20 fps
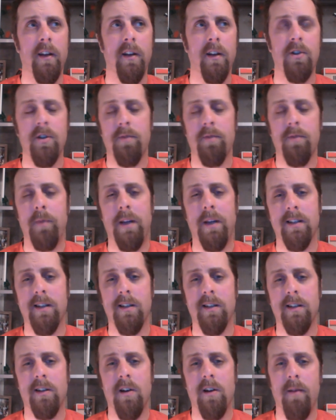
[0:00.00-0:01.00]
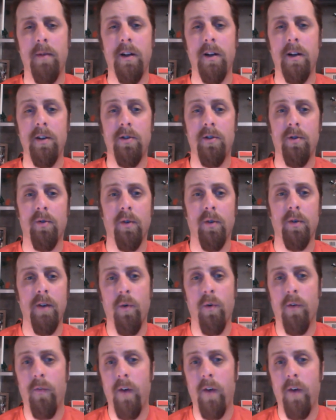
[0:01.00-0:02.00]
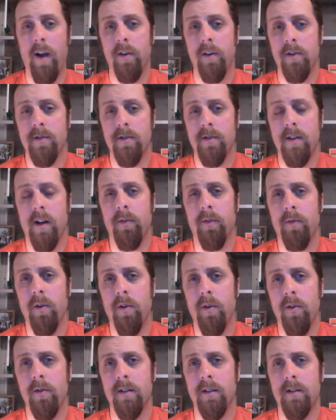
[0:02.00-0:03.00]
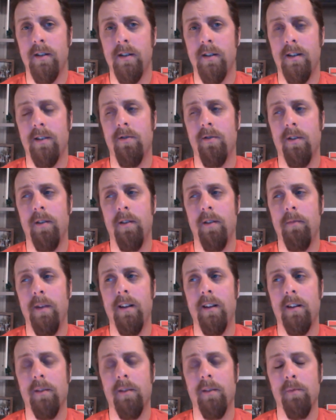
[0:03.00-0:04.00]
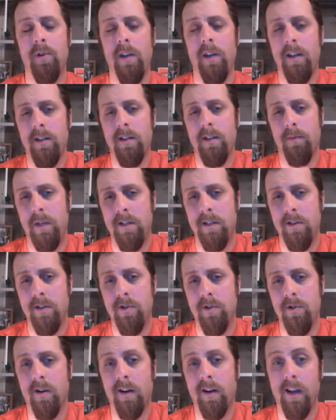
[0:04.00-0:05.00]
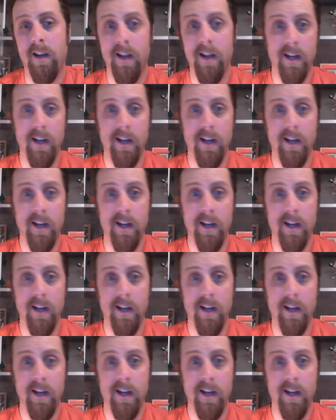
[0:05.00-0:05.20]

just because it's a common issue 3, 4, 5 years down the road doesn't necessarily mean that the machine's a piece of junk.